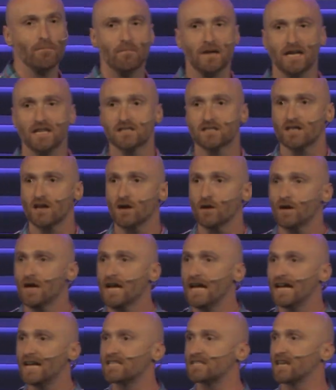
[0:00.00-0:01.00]
means, though,
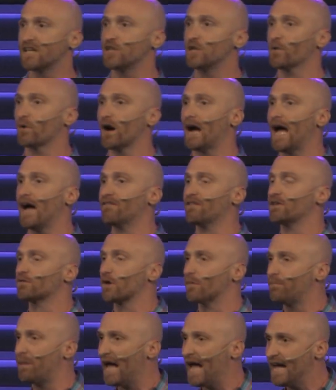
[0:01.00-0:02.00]
is that you are having
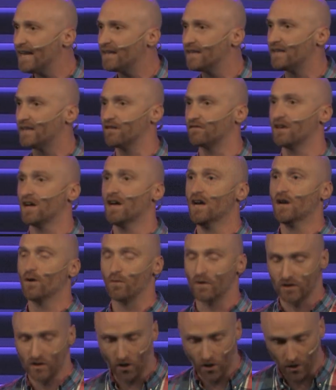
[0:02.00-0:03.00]
repetitive,
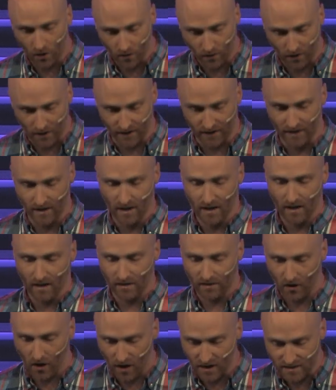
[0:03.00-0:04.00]
recurring
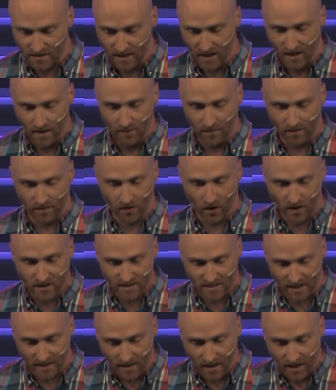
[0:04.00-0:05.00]
thoughts
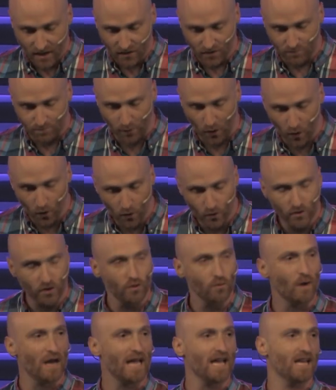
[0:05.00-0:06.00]
that pull
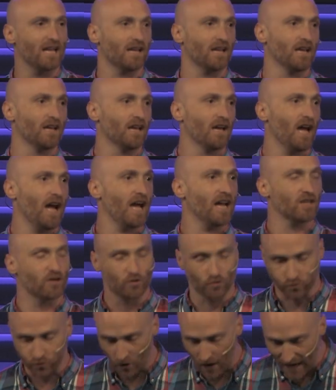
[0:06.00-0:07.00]
you in and
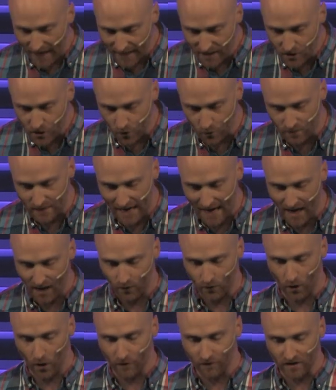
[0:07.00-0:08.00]
grind you
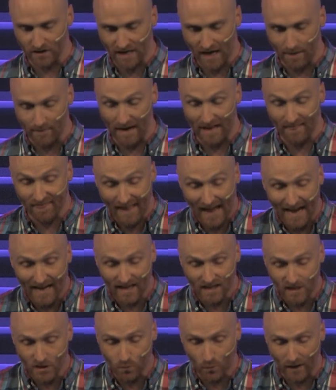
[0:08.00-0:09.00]
down over time. And
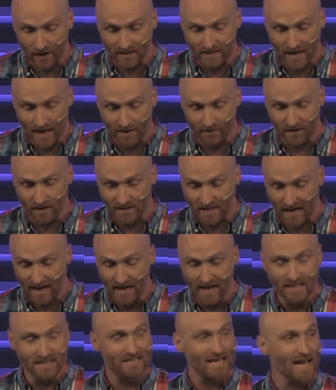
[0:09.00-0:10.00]
that is where David is at.
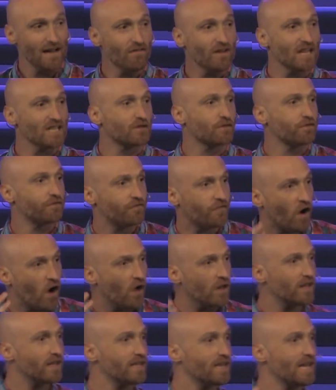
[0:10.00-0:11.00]
David has
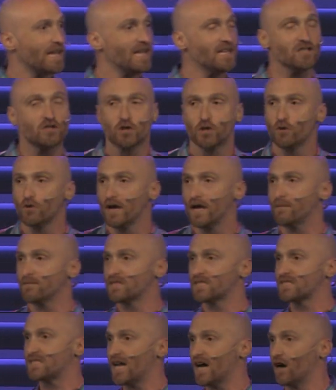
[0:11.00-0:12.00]
fallen into
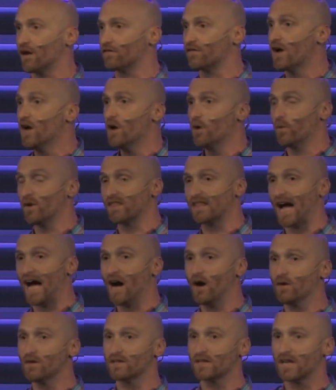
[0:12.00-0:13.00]
himself. Without